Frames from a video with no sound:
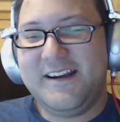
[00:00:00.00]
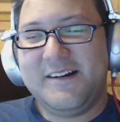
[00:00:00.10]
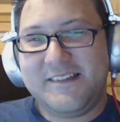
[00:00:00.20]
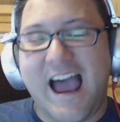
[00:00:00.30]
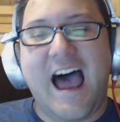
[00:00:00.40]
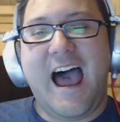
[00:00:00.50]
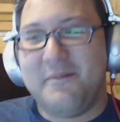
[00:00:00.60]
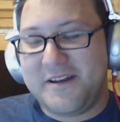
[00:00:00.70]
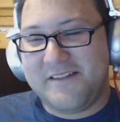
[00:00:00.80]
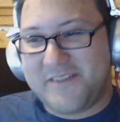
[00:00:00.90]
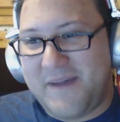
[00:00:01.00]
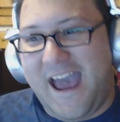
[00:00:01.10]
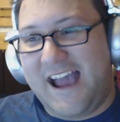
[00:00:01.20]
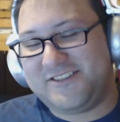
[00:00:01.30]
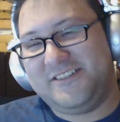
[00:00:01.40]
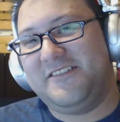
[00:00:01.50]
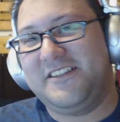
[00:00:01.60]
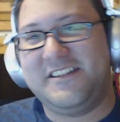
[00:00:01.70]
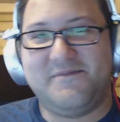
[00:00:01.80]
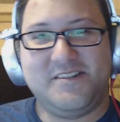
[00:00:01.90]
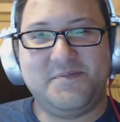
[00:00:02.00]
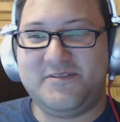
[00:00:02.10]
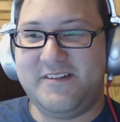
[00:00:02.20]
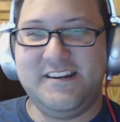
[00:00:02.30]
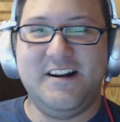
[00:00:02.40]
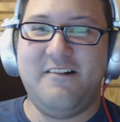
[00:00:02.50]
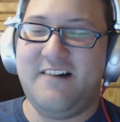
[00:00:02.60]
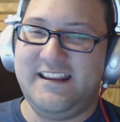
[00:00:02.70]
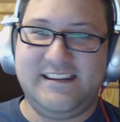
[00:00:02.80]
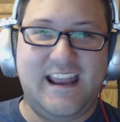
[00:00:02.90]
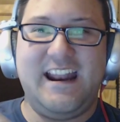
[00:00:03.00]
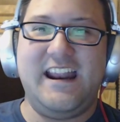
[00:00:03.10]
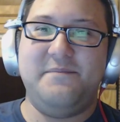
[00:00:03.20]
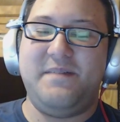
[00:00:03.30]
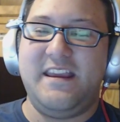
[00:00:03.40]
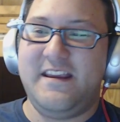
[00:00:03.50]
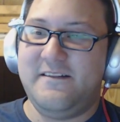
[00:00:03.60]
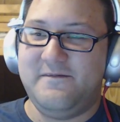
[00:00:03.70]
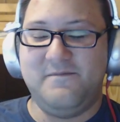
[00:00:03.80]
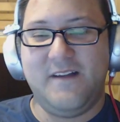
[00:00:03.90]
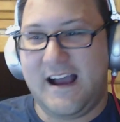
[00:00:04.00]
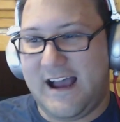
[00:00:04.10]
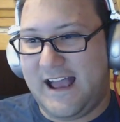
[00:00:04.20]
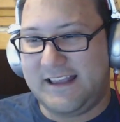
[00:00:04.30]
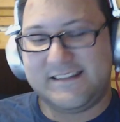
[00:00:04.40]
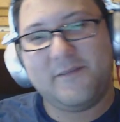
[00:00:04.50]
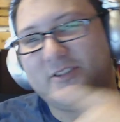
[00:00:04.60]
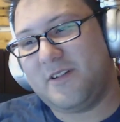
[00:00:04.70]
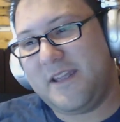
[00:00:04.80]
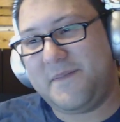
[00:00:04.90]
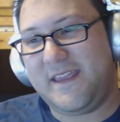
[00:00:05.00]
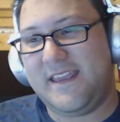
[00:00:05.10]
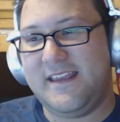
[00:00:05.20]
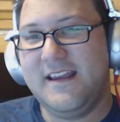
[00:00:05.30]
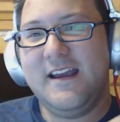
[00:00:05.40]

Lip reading: Yeah, how many of them actually know the difference between like 1080p, 720p,